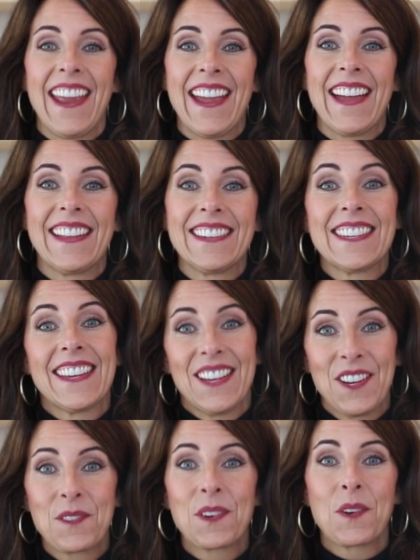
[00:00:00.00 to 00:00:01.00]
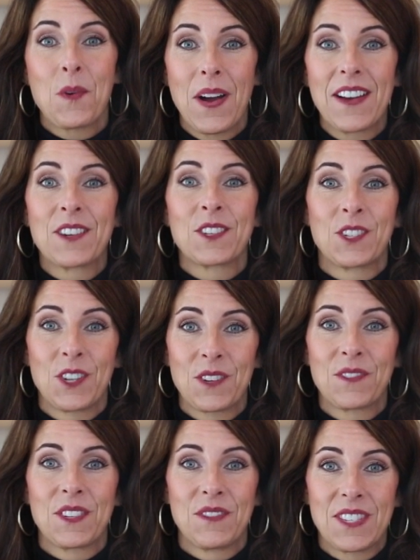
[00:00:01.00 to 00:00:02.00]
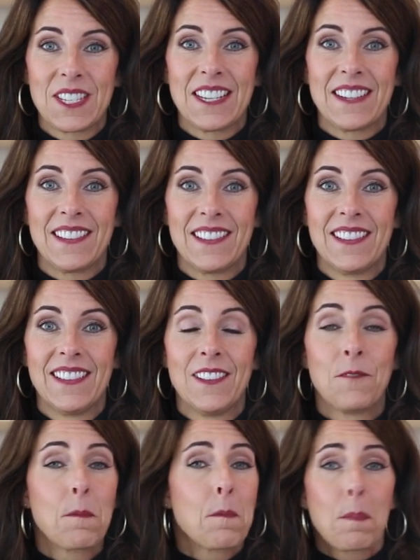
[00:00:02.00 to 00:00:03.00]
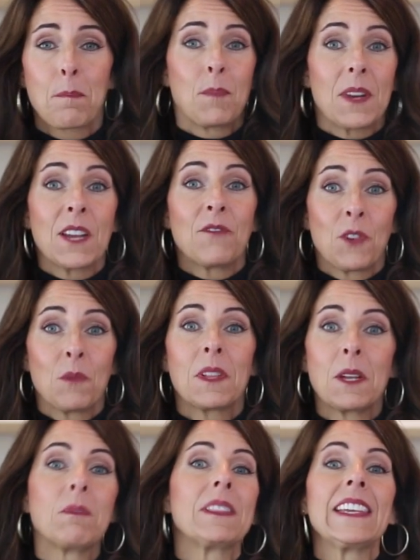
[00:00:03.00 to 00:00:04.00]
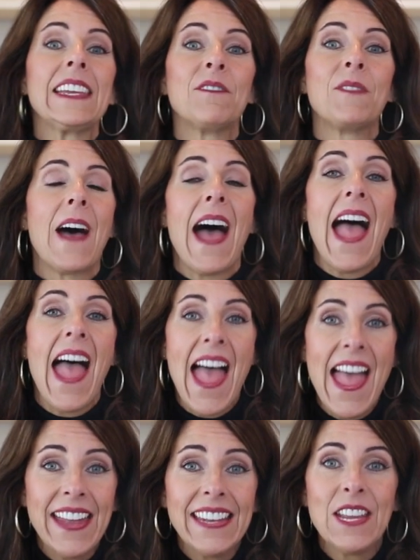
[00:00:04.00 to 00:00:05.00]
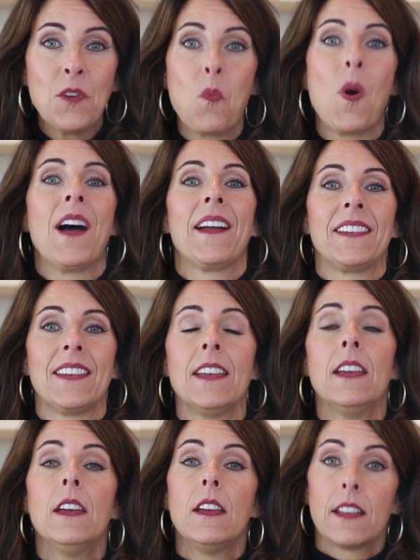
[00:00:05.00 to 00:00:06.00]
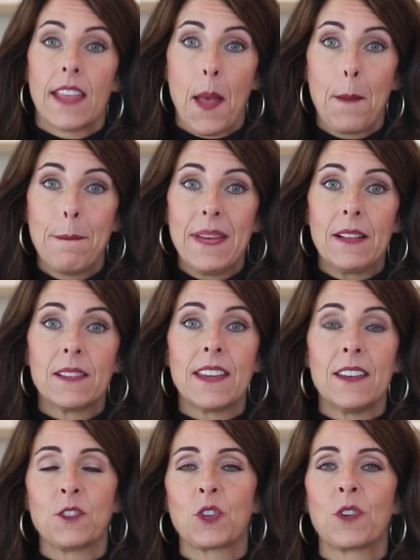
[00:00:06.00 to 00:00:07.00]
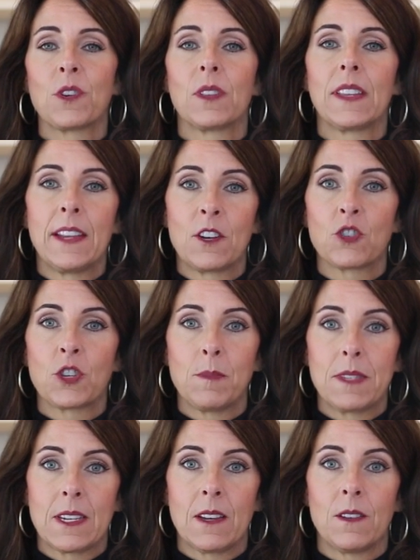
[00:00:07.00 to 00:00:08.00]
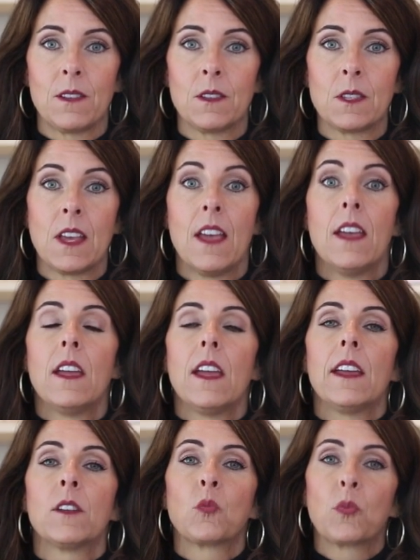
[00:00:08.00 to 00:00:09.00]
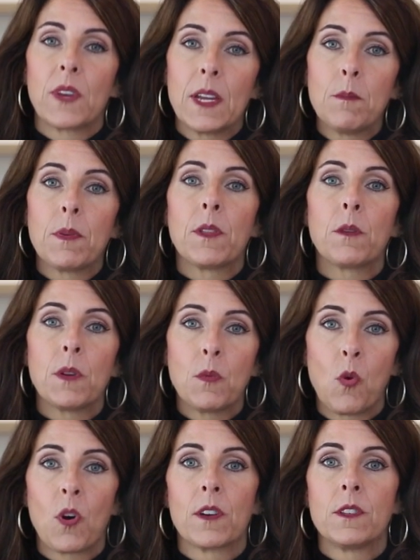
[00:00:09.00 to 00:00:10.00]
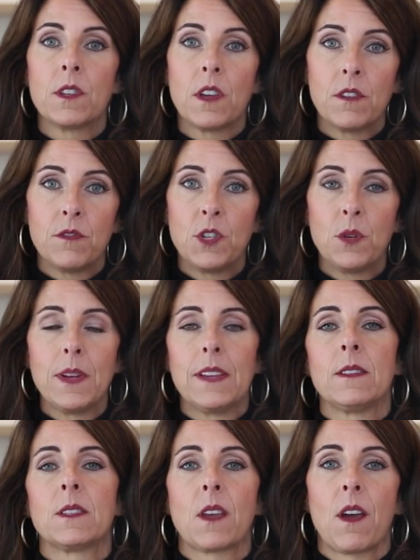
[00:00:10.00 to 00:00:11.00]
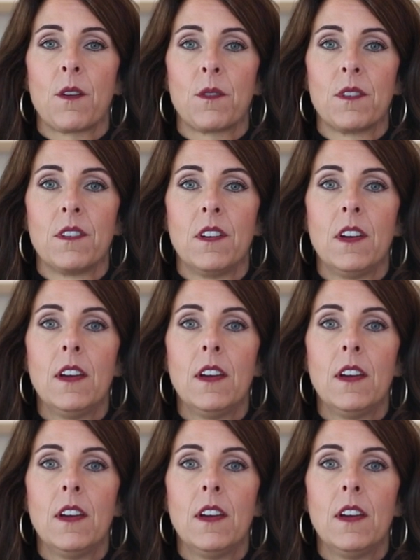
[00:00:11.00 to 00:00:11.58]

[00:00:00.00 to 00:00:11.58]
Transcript: and it requires nerves of steel. But I firmly believe that anyone can build his or her leadership skills and reap the rewards of doing so.